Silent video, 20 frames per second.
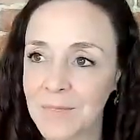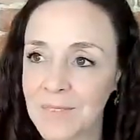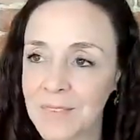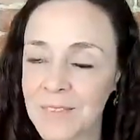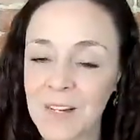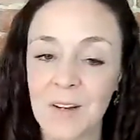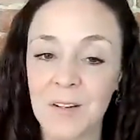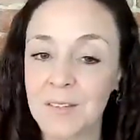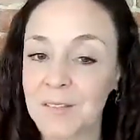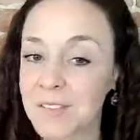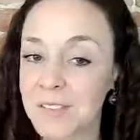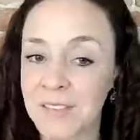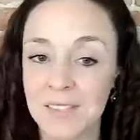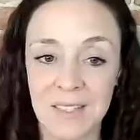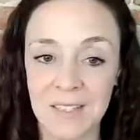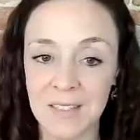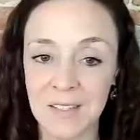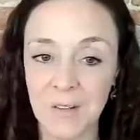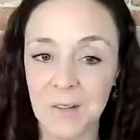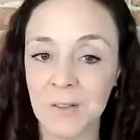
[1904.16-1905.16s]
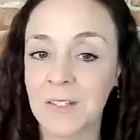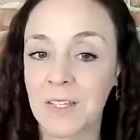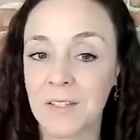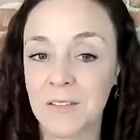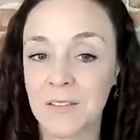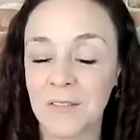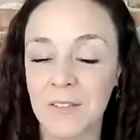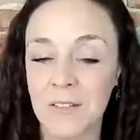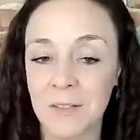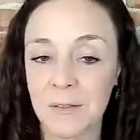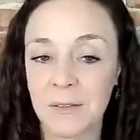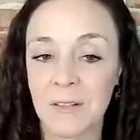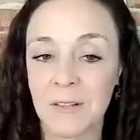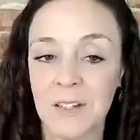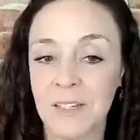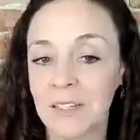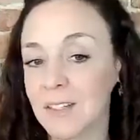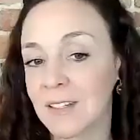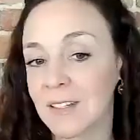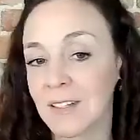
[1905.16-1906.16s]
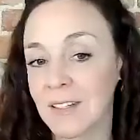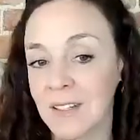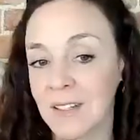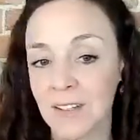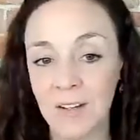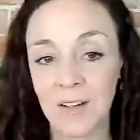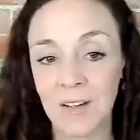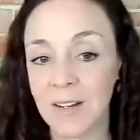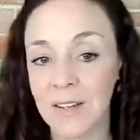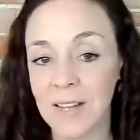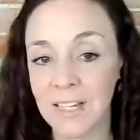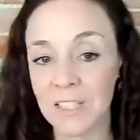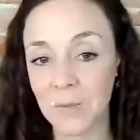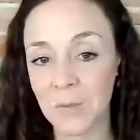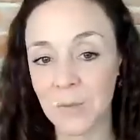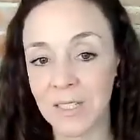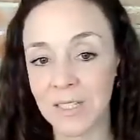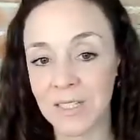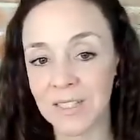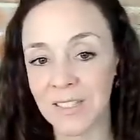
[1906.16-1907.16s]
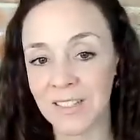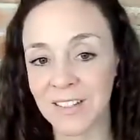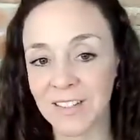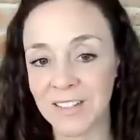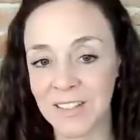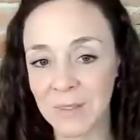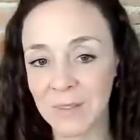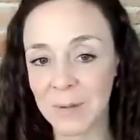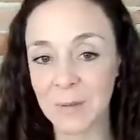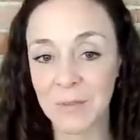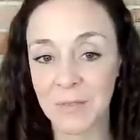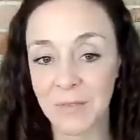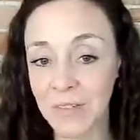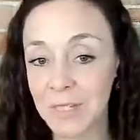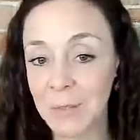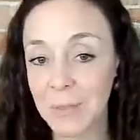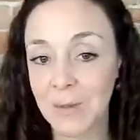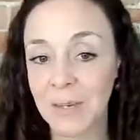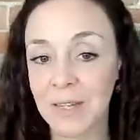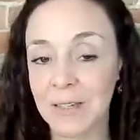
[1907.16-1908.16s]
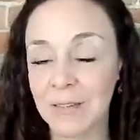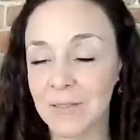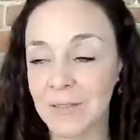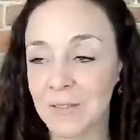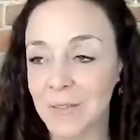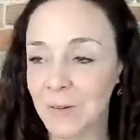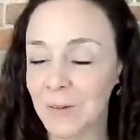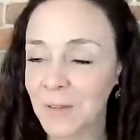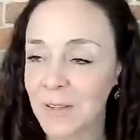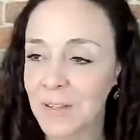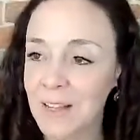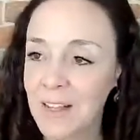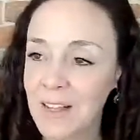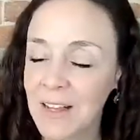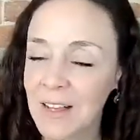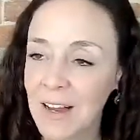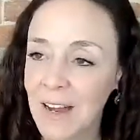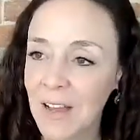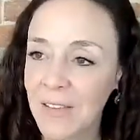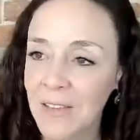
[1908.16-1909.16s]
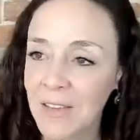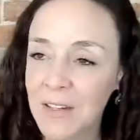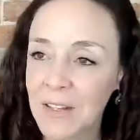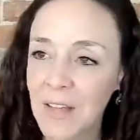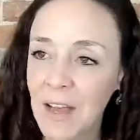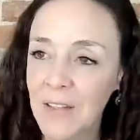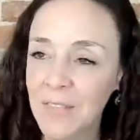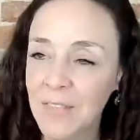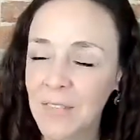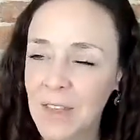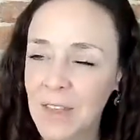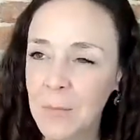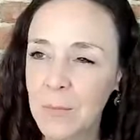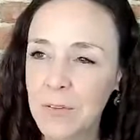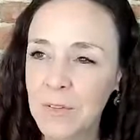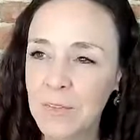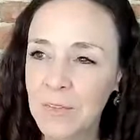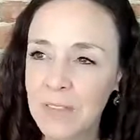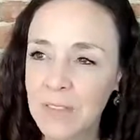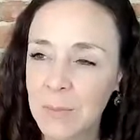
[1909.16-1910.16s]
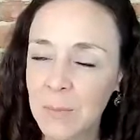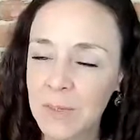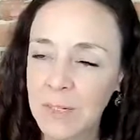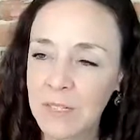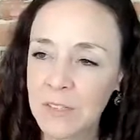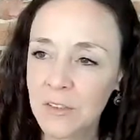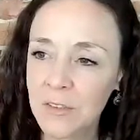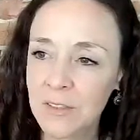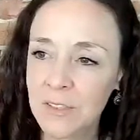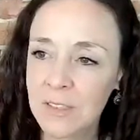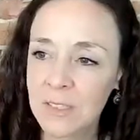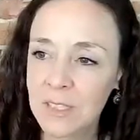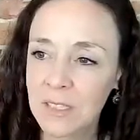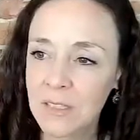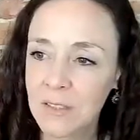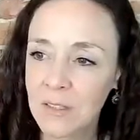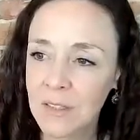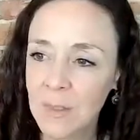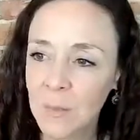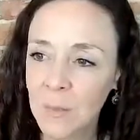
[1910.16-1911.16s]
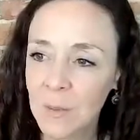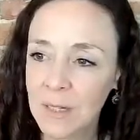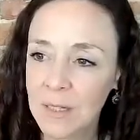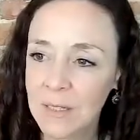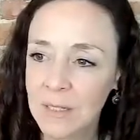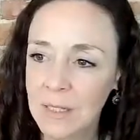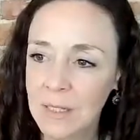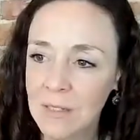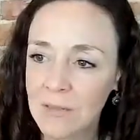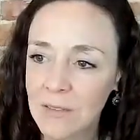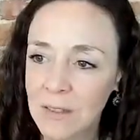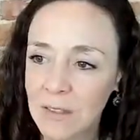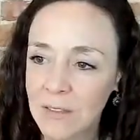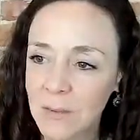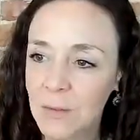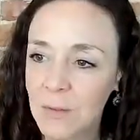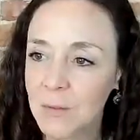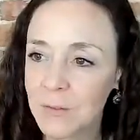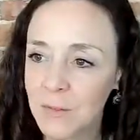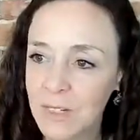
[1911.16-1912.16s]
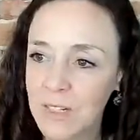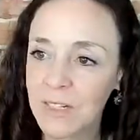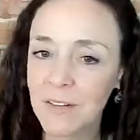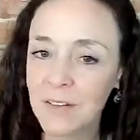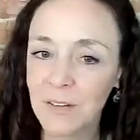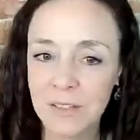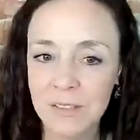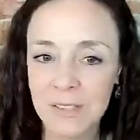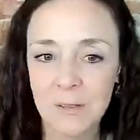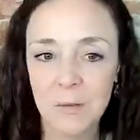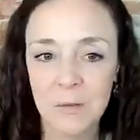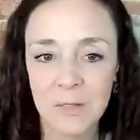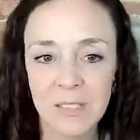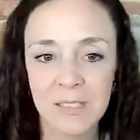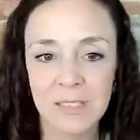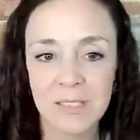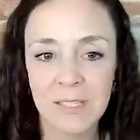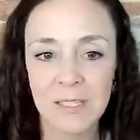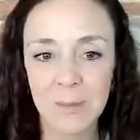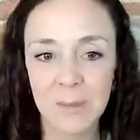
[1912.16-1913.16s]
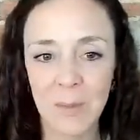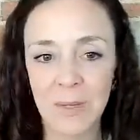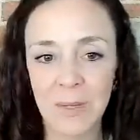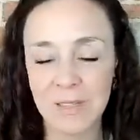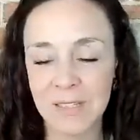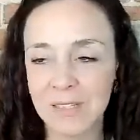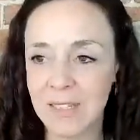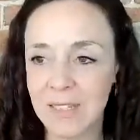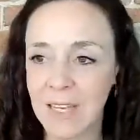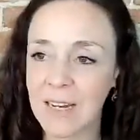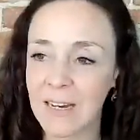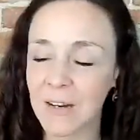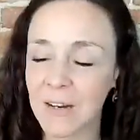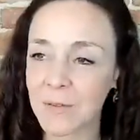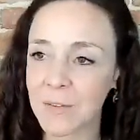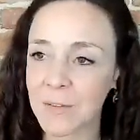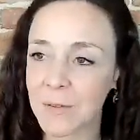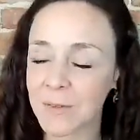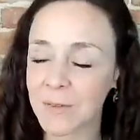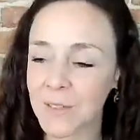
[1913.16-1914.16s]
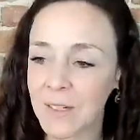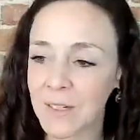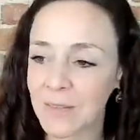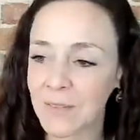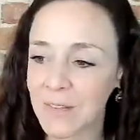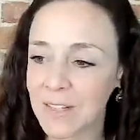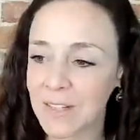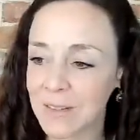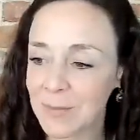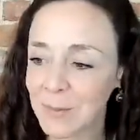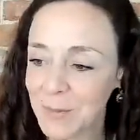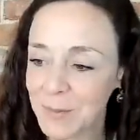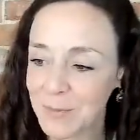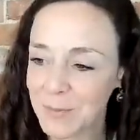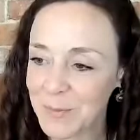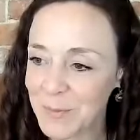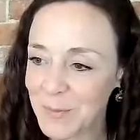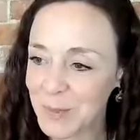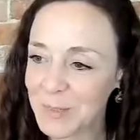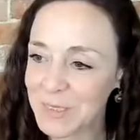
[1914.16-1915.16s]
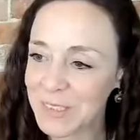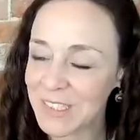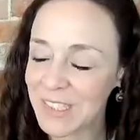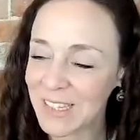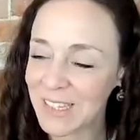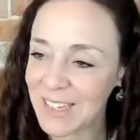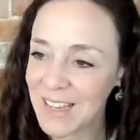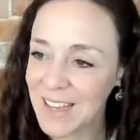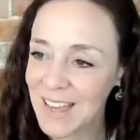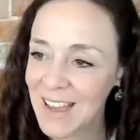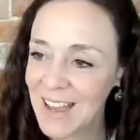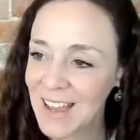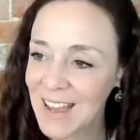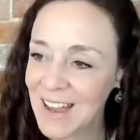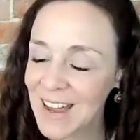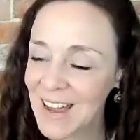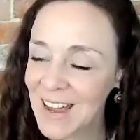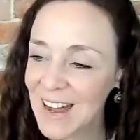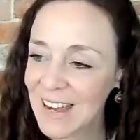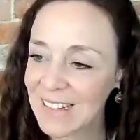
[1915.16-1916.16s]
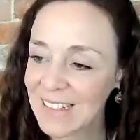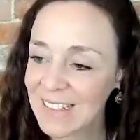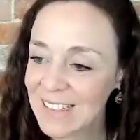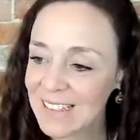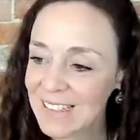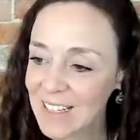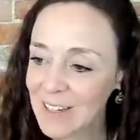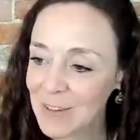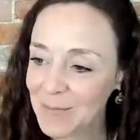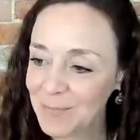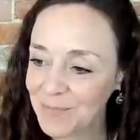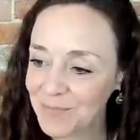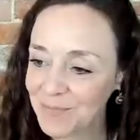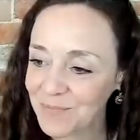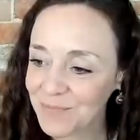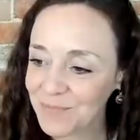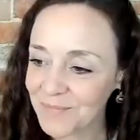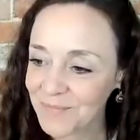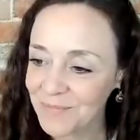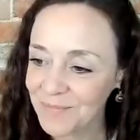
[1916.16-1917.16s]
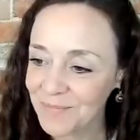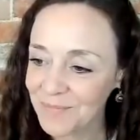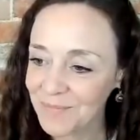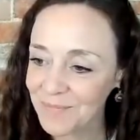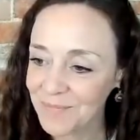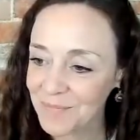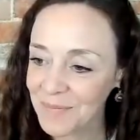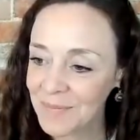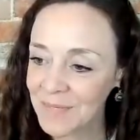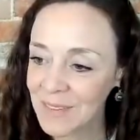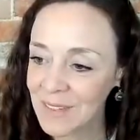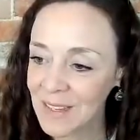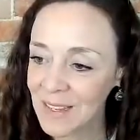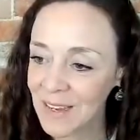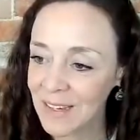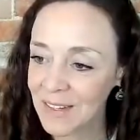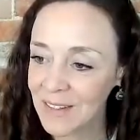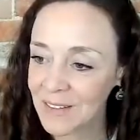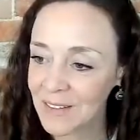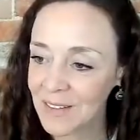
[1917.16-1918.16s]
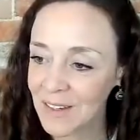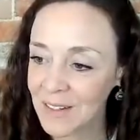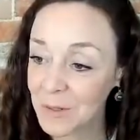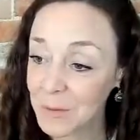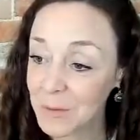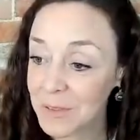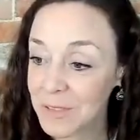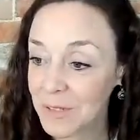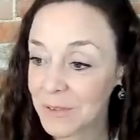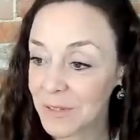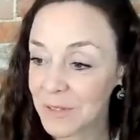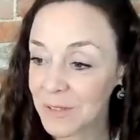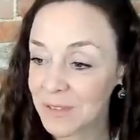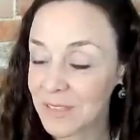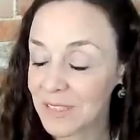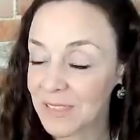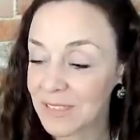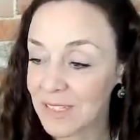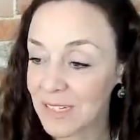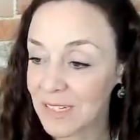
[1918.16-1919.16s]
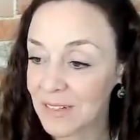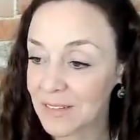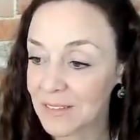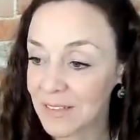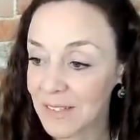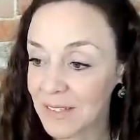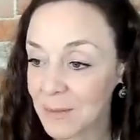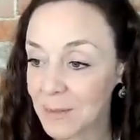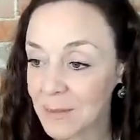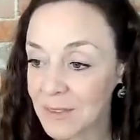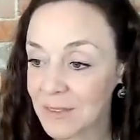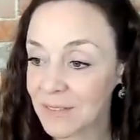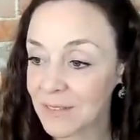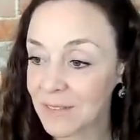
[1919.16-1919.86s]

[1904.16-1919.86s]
dancing on the other field, like you can't catch me kind of thing. They were really playful. And they wouldn't really play during the day, they'd only play in the evening. So I was recognizing all these things about these cows. I was kind of really watching, and I also noticed how they were